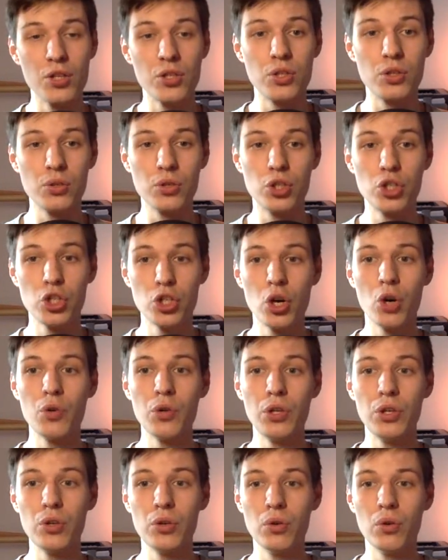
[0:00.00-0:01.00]
to show
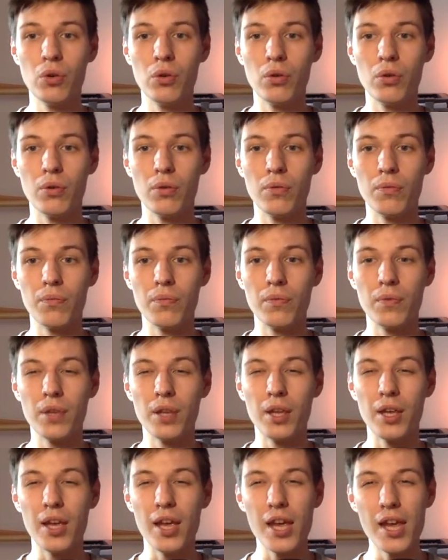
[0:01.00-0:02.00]
you
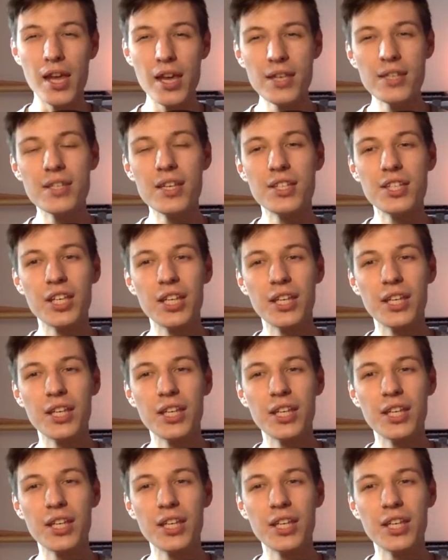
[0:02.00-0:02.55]
is